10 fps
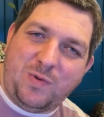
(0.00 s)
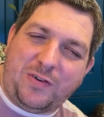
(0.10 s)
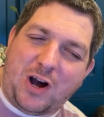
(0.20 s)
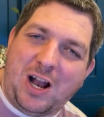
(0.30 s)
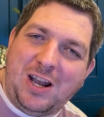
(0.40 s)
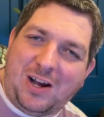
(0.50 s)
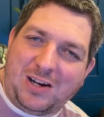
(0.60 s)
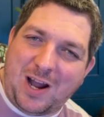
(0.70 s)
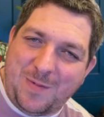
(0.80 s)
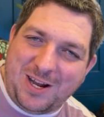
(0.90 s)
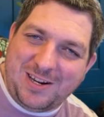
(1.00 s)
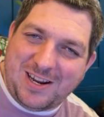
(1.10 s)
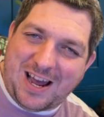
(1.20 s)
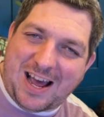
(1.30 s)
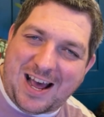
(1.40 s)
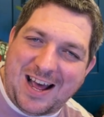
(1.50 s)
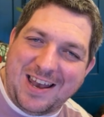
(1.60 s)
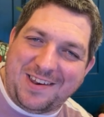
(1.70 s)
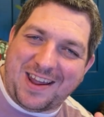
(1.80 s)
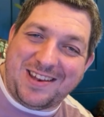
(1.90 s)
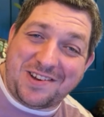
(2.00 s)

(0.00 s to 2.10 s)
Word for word: We've got a lot coming, and